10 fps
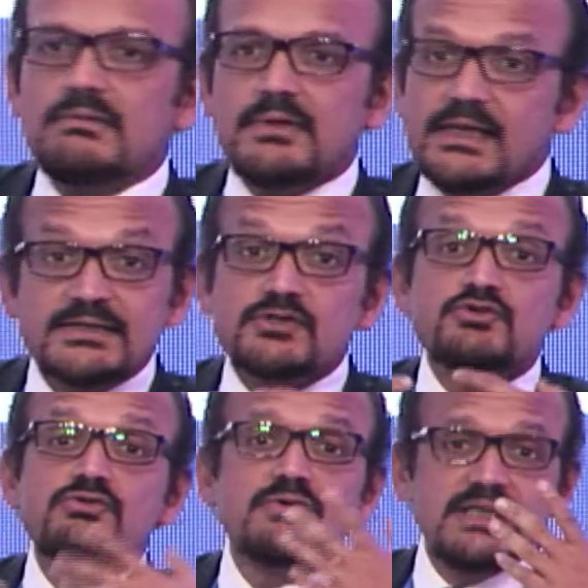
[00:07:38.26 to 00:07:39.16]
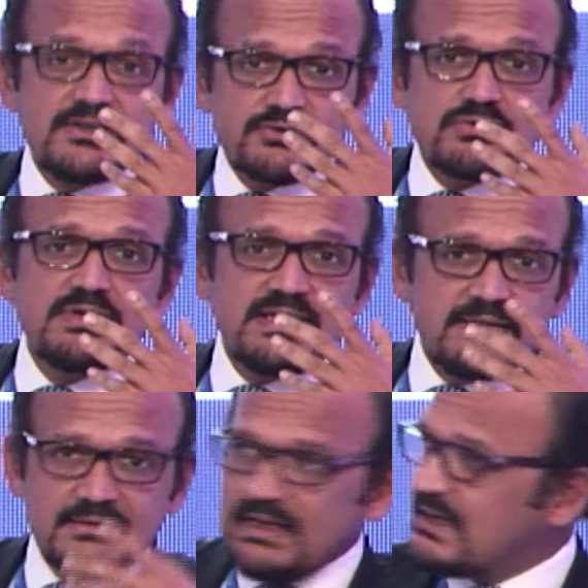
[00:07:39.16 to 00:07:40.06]
is a truly, truly
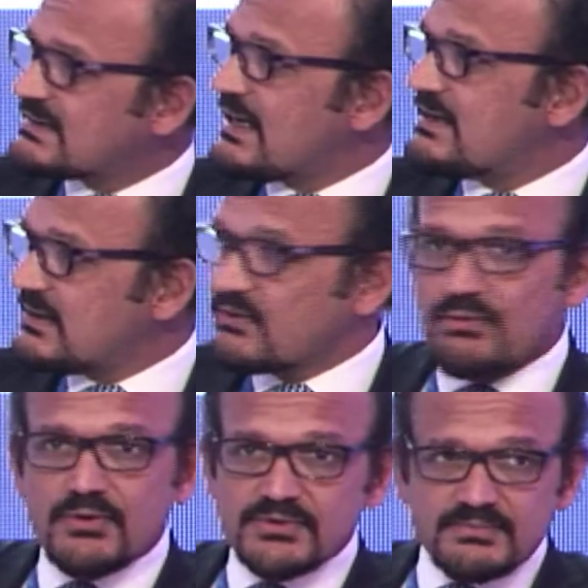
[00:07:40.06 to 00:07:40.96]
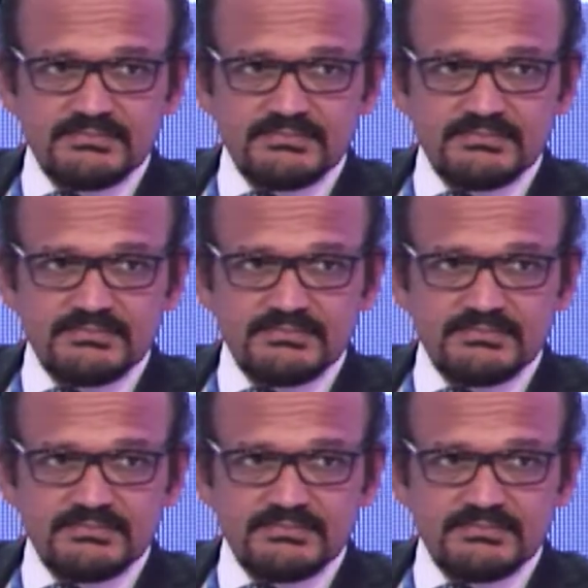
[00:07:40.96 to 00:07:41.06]
exciting thought.